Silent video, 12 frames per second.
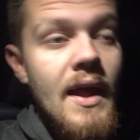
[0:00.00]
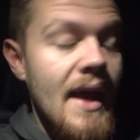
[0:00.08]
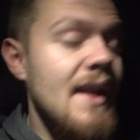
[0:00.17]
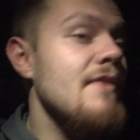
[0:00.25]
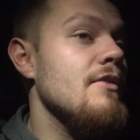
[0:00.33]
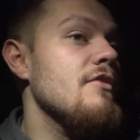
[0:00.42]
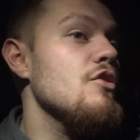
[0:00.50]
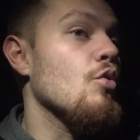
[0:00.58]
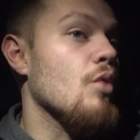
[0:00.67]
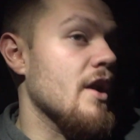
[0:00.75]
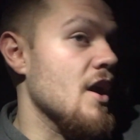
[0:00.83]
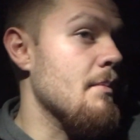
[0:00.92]
And even if you
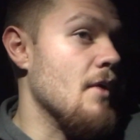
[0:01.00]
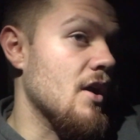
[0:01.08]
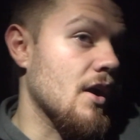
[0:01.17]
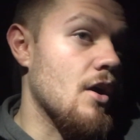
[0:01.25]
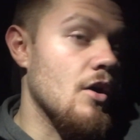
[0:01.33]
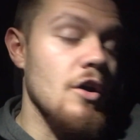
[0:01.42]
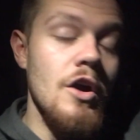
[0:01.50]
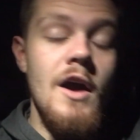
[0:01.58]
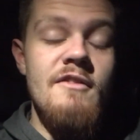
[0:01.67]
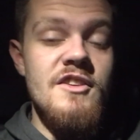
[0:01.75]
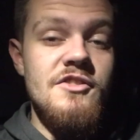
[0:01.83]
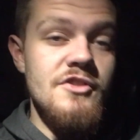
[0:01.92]
run up on a car,
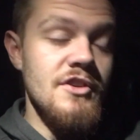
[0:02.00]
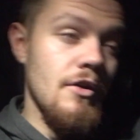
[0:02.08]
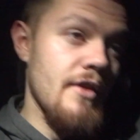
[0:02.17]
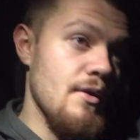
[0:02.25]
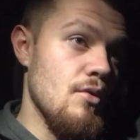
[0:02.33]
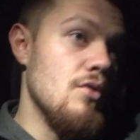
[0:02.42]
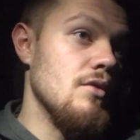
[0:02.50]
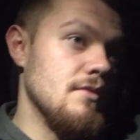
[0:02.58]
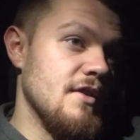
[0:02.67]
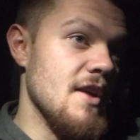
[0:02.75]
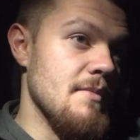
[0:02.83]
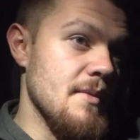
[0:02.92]
obviously, you know, they will
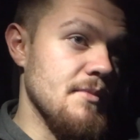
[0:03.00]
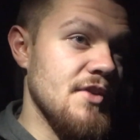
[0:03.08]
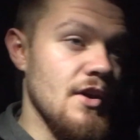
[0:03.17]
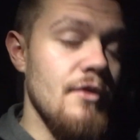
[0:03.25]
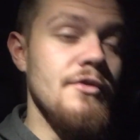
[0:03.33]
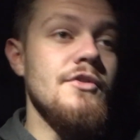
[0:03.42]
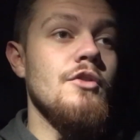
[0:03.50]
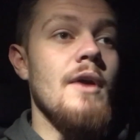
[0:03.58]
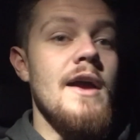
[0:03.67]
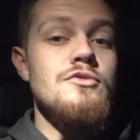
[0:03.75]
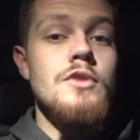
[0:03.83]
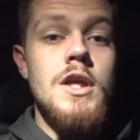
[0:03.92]
dim themselves
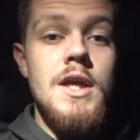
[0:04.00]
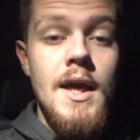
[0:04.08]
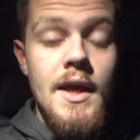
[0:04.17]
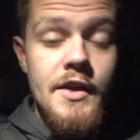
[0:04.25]
gradually.